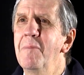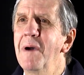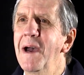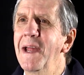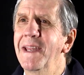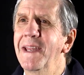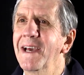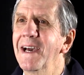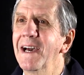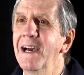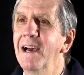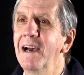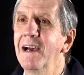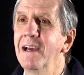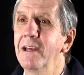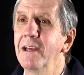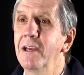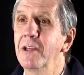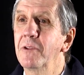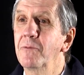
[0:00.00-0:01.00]
but uh,
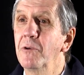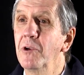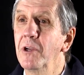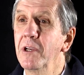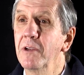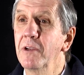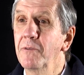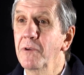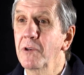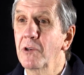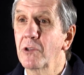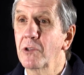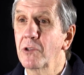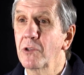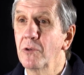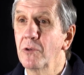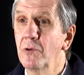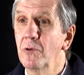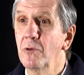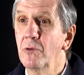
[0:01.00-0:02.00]
uh, it's very difficult
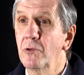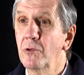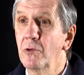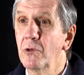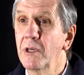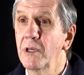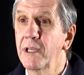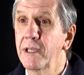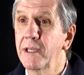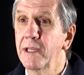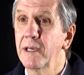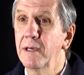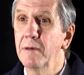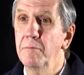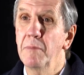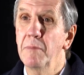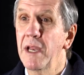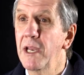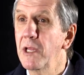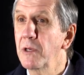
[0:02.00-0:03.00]
to, to get a
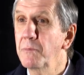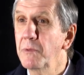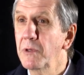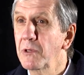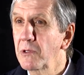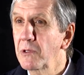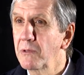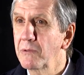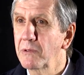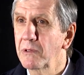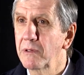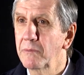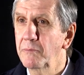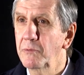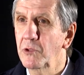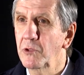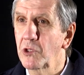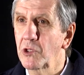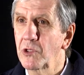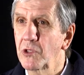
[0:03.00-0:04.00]
management
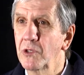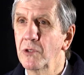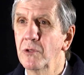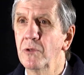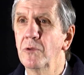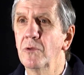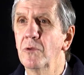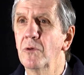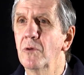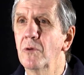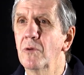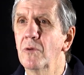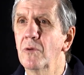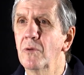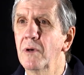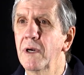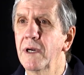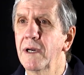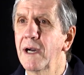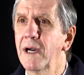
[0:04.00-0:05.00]
position
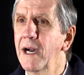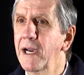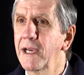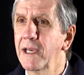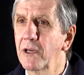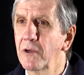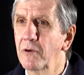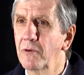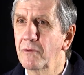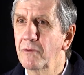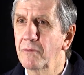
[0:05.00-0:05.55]
or a higher